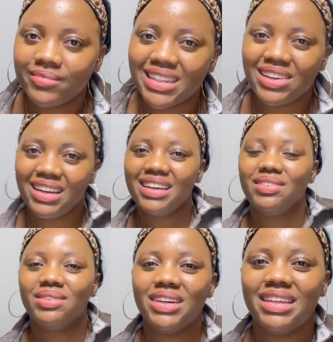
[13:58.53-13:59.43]
good luck,
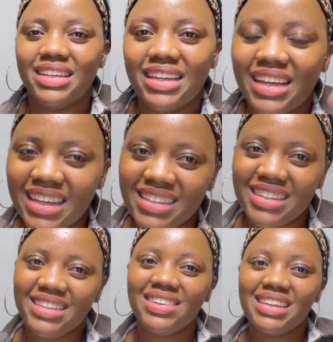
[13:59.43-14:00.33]
everybody.
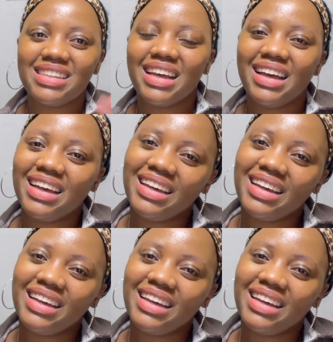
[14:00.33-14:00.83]
See you next time.